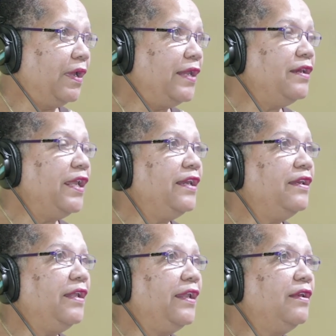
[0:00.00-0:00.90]

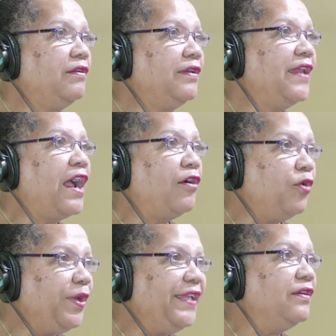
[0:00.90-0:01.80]
in
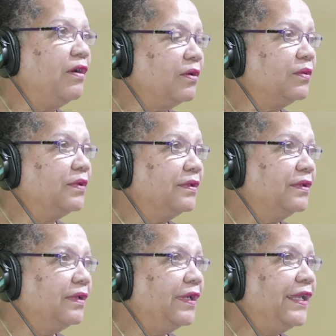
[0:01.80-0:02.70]
narrowing down,
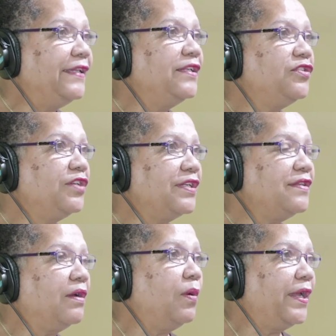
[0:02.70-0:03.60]
it is
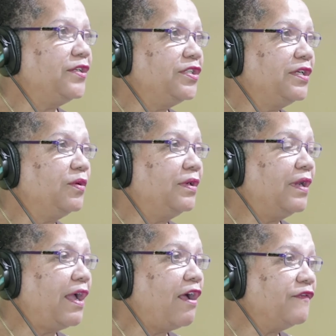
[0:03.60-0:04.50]
just a
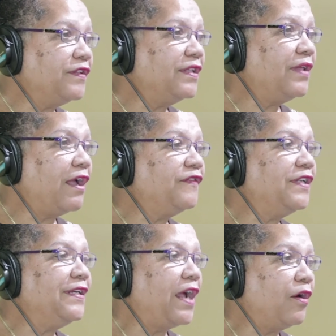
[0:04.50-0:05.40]
question.
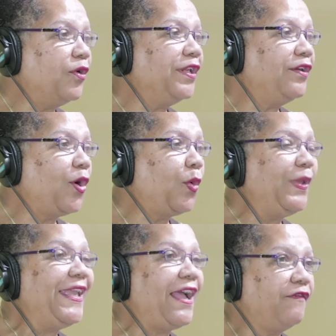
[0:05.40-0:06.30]
After narrowing down,
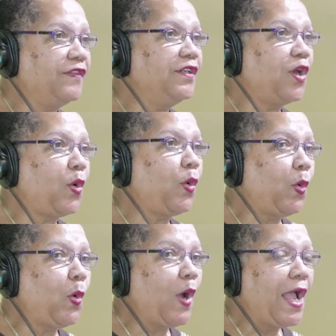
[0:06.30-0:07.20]
we have to now
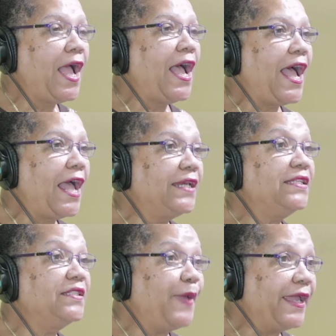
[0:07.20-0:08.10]
go and
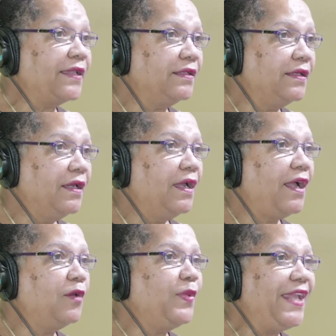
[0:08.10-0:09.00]
inspect,
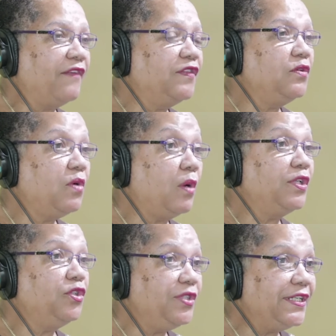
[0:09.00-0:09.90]
and we have to do
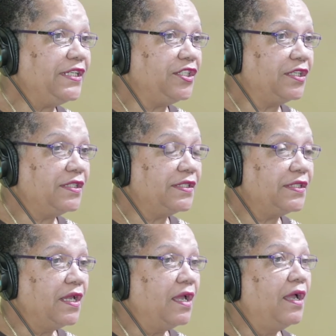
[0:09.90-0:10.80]
our due
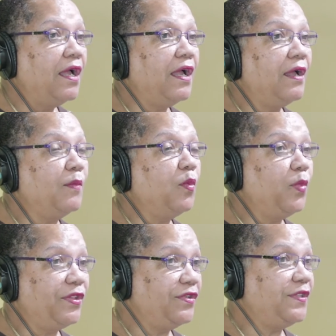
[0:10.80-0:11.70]
diligence
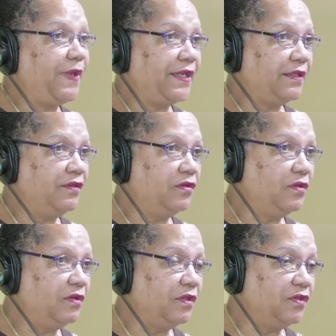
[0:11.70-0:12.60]
with respect
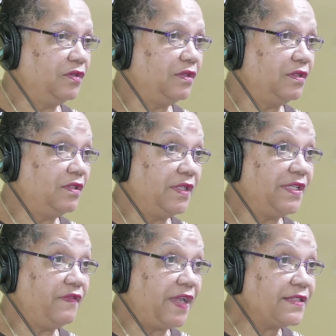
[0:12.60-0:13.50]
to
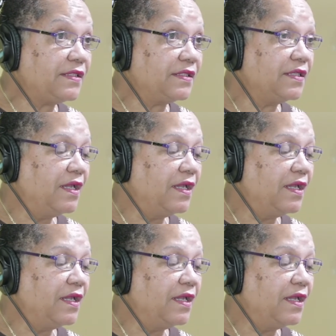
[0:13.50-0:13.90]
these vessels.